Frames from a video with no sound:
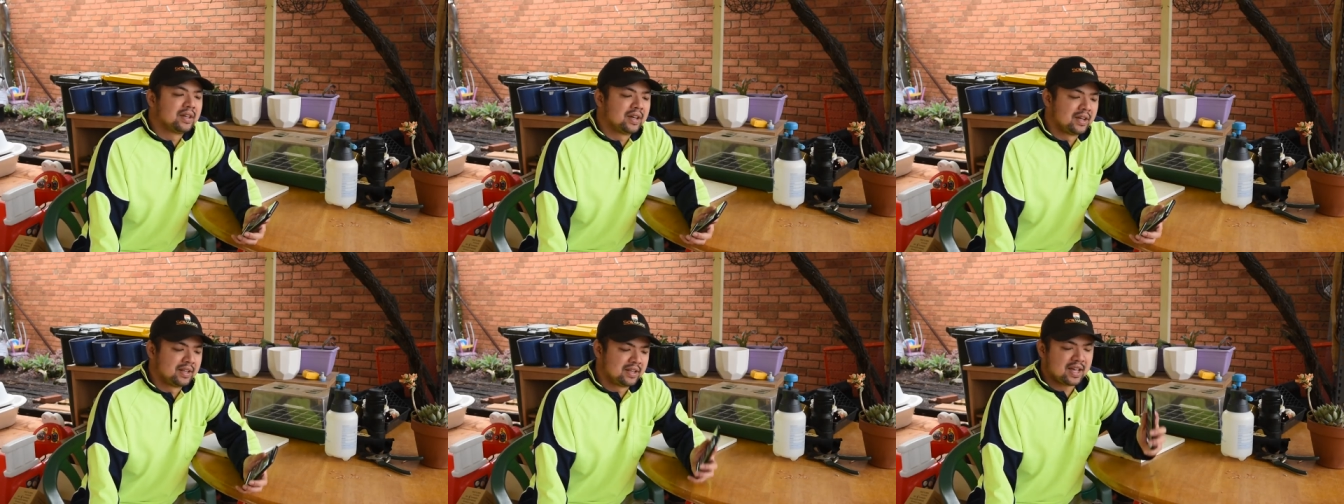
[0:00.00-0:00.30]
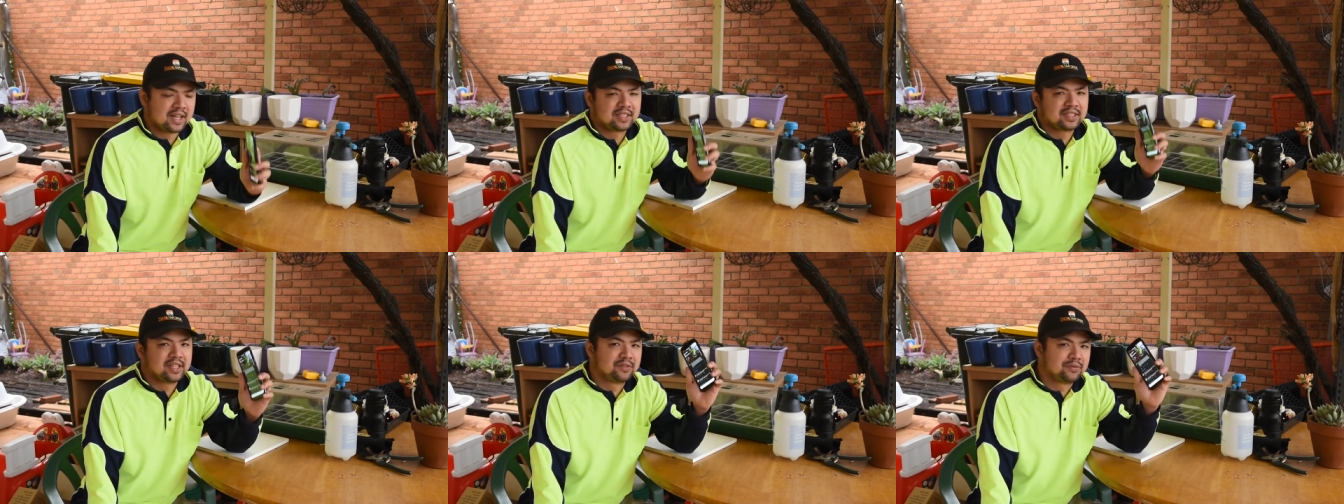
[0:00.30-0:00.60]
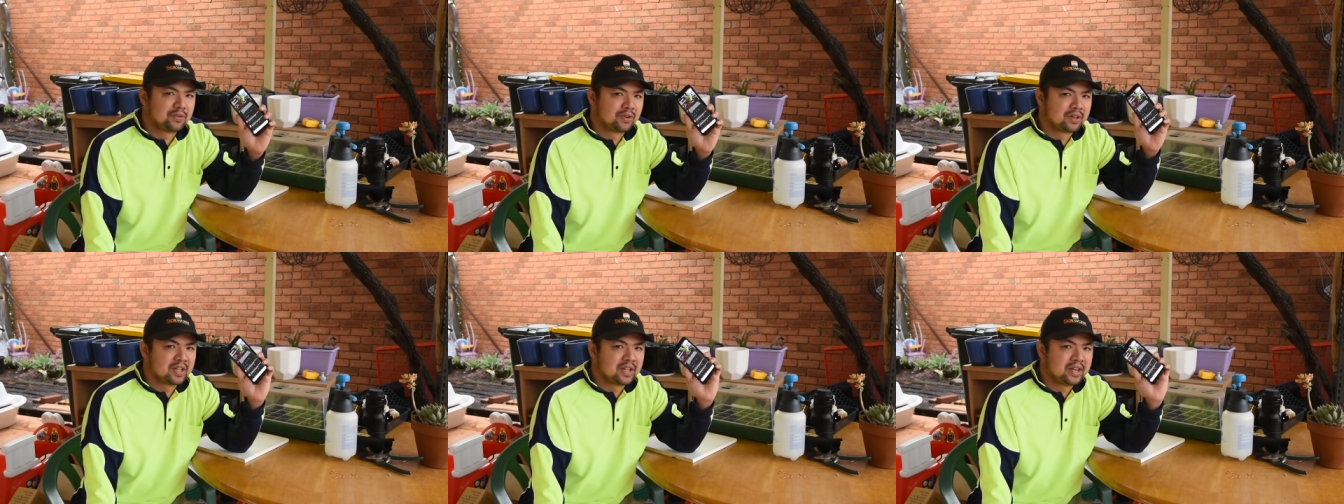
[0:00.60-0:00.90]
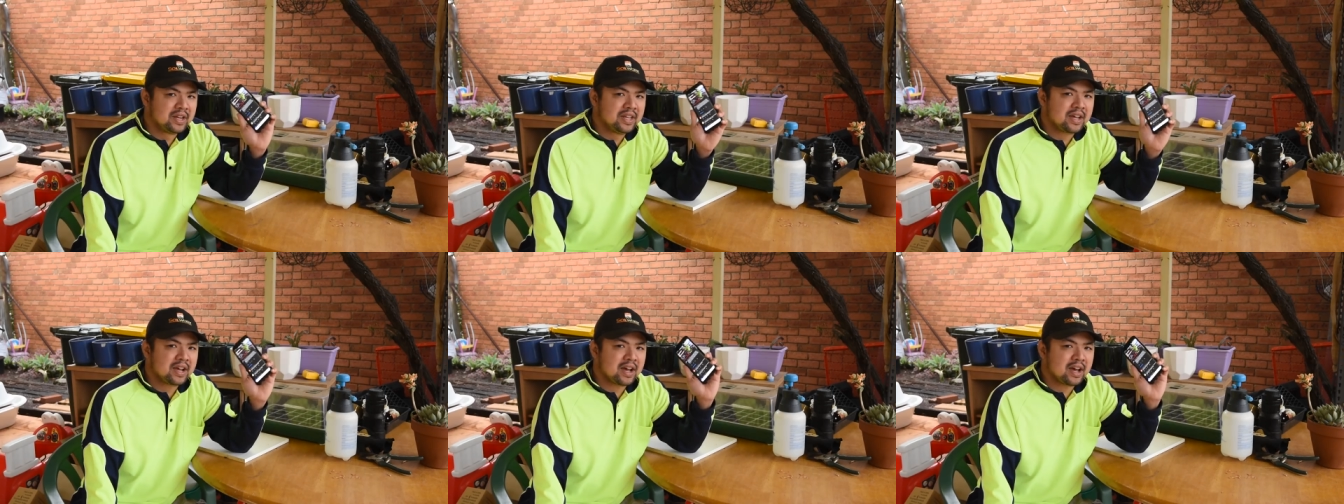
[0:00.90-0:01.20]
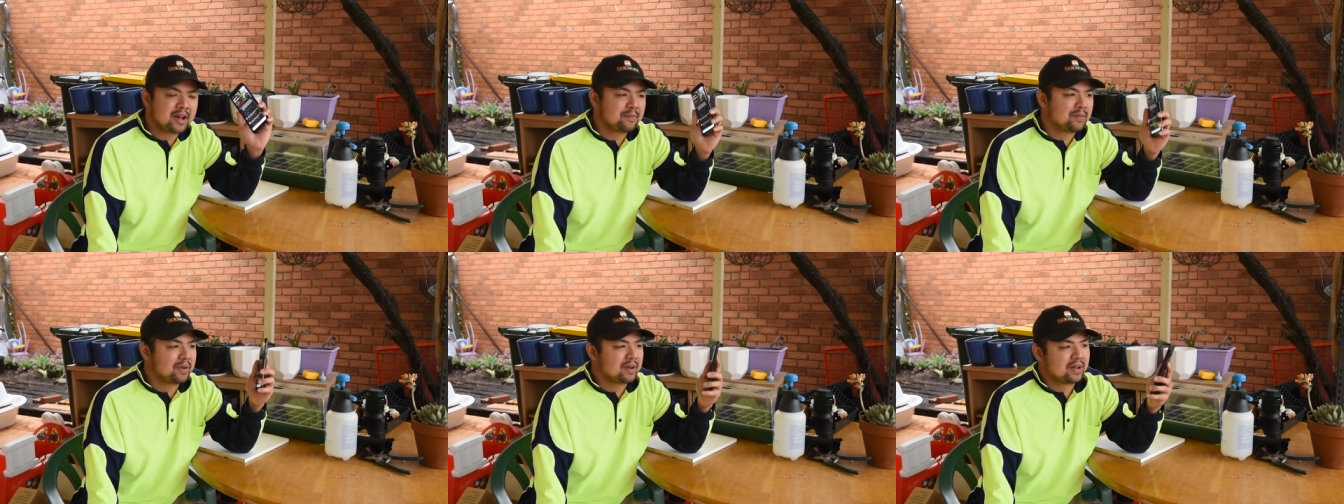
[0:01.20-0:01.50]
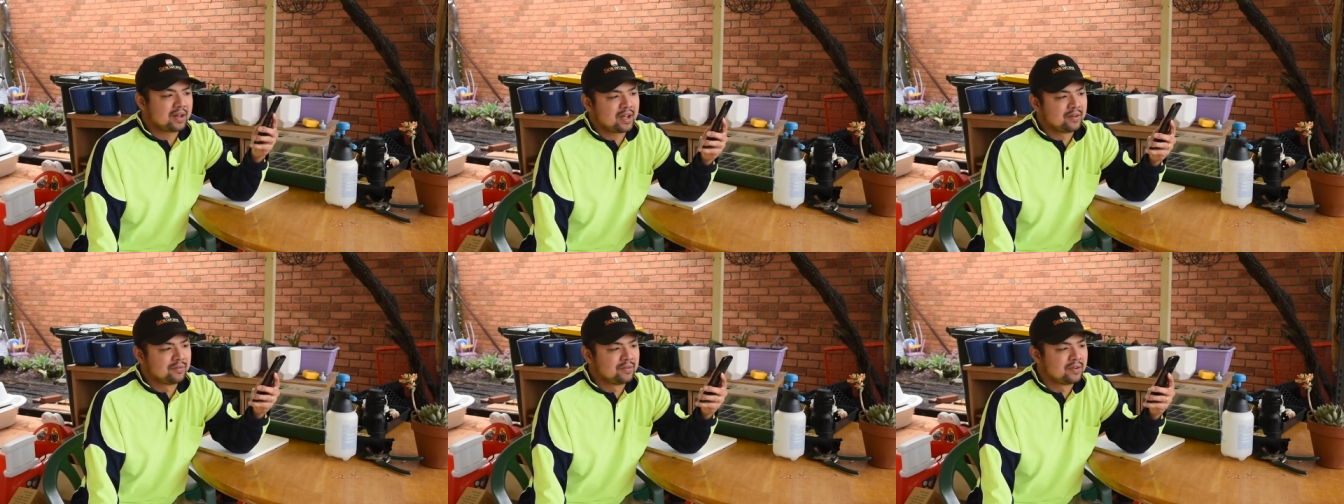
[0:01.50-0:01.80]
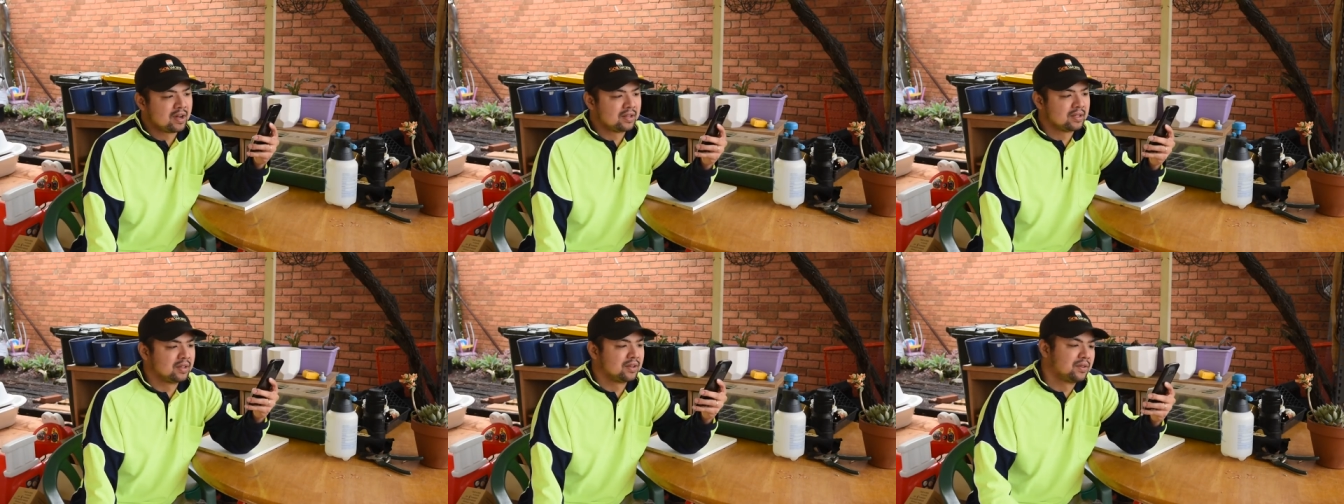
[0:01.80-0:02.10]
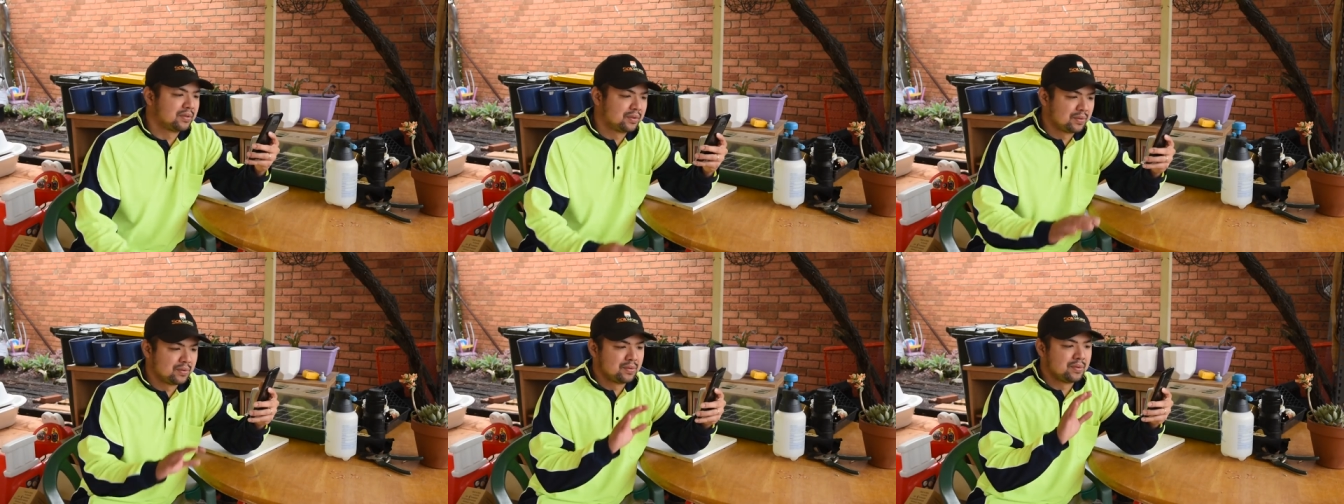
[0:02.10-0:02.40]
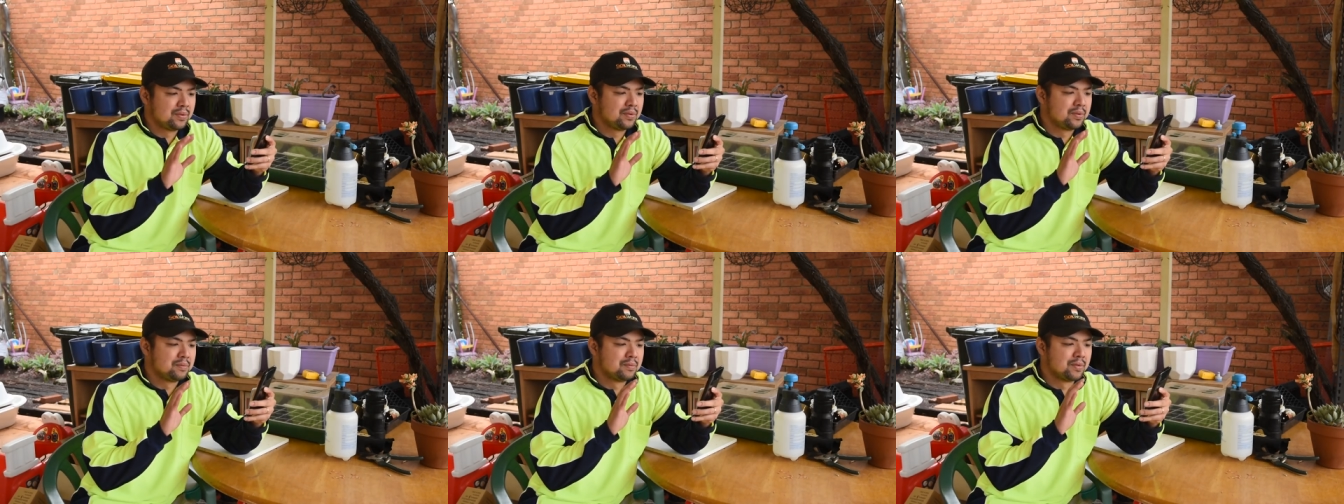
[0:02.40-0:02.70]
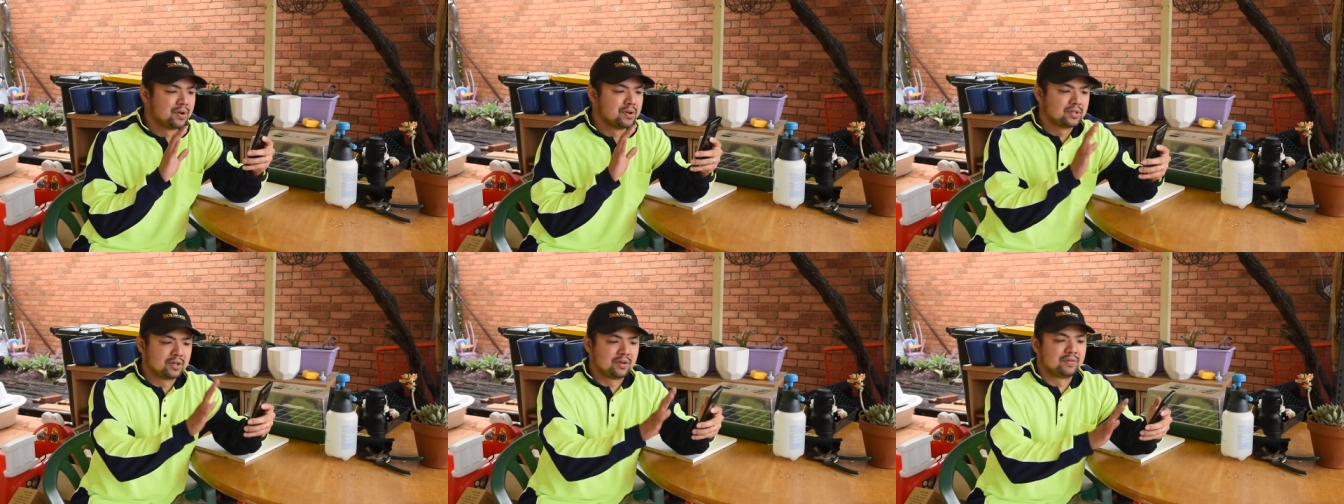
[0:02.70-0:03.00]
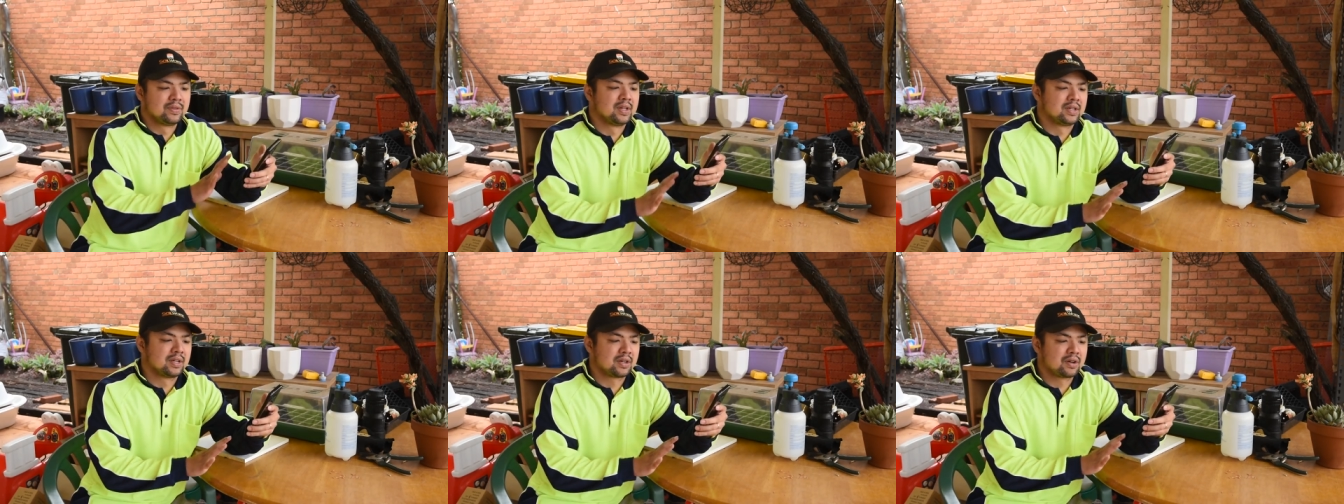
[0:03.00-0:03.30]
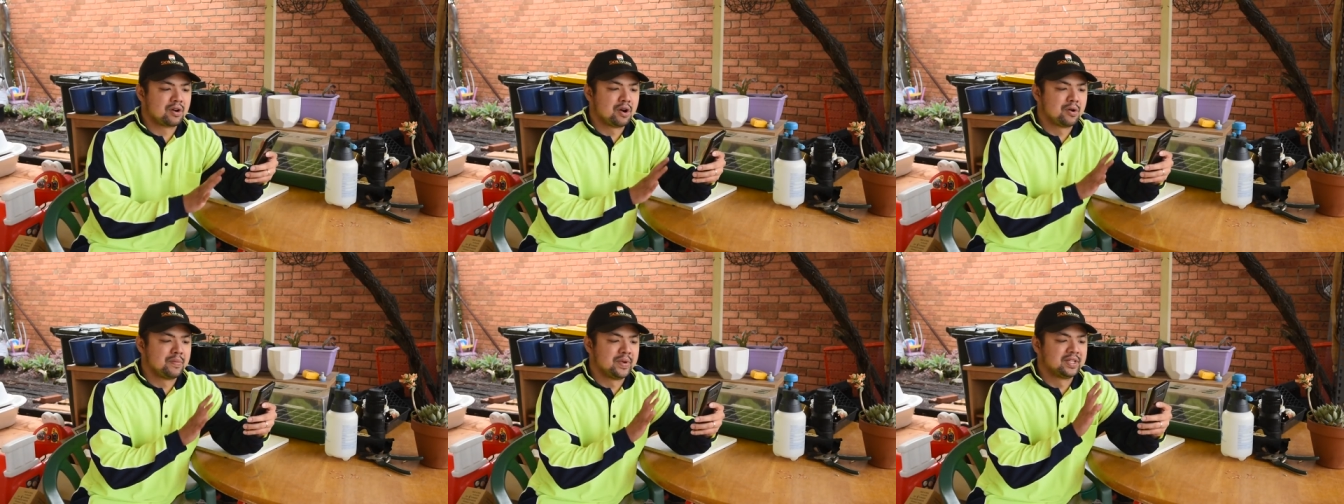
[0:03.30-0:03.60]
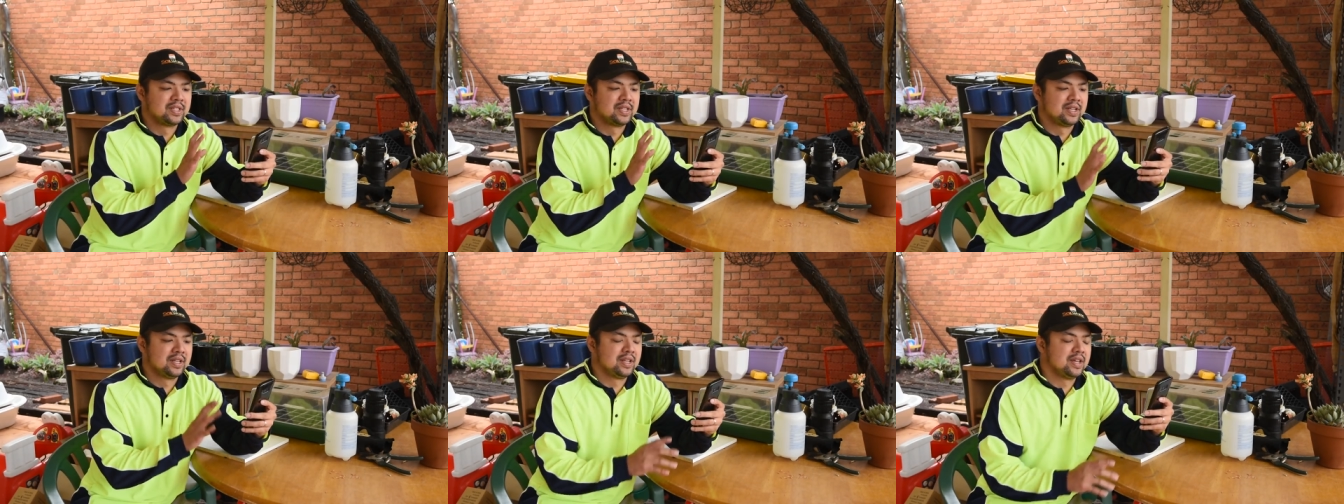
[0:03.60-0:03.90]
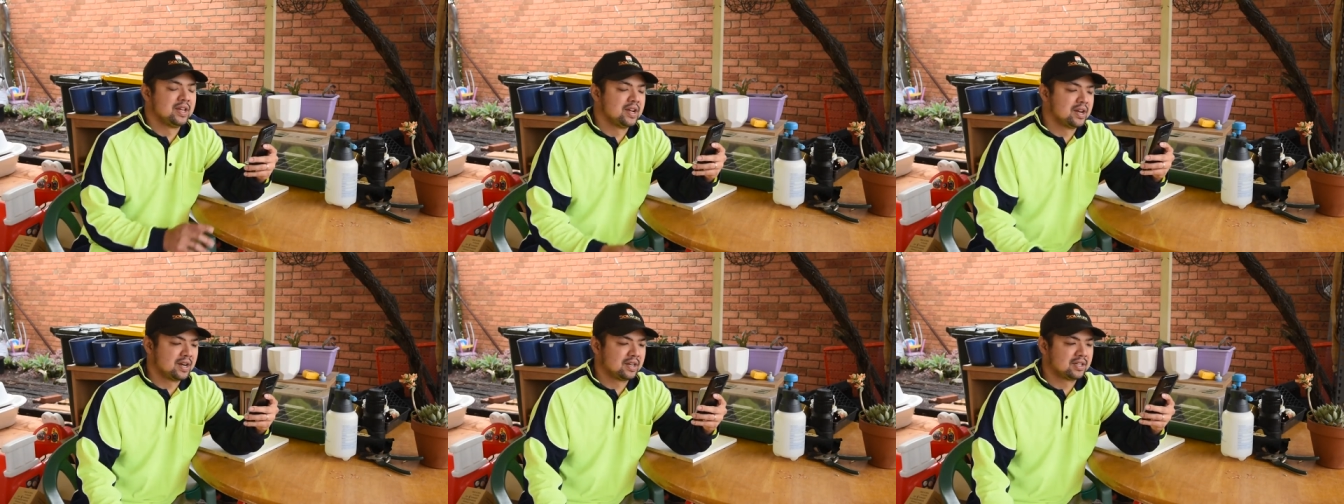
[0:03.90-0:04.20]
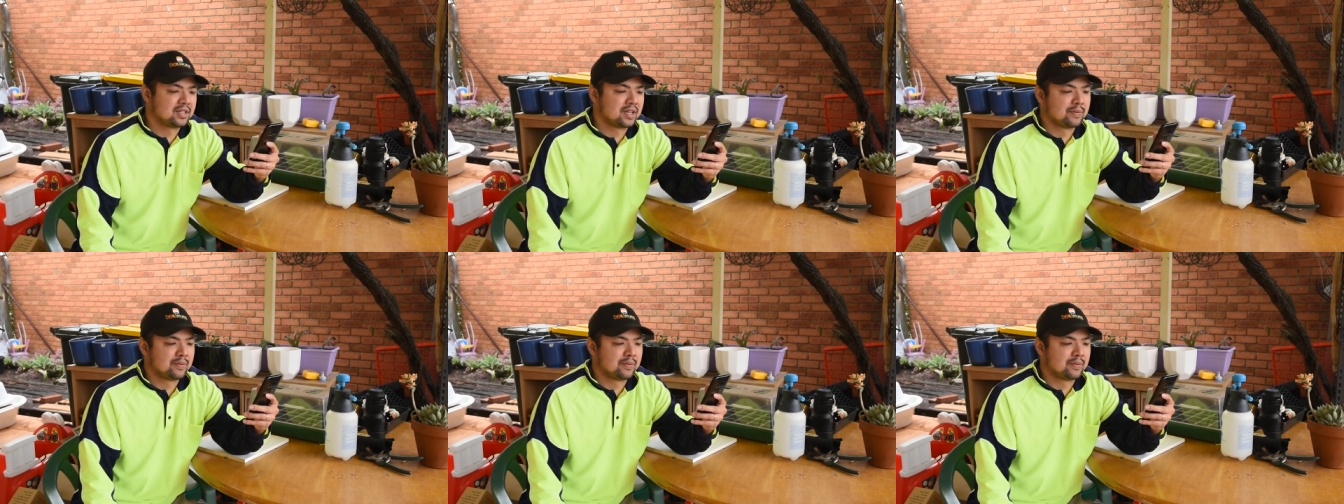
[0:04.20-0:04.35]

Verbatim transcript: And that's it for the recap. I've gone through most of the comments in here.